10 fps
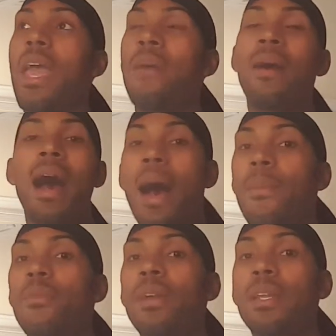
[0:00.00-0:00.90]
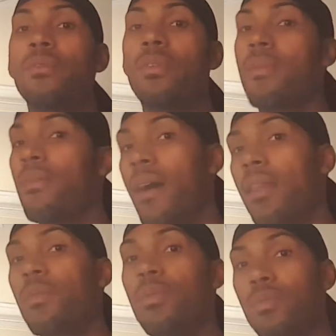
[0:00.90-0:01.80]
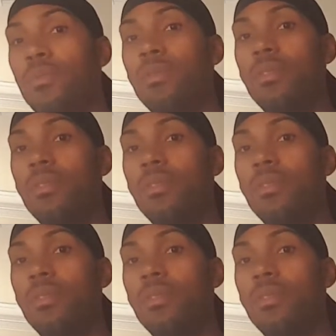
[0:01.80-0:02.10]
am I operating from my father wound?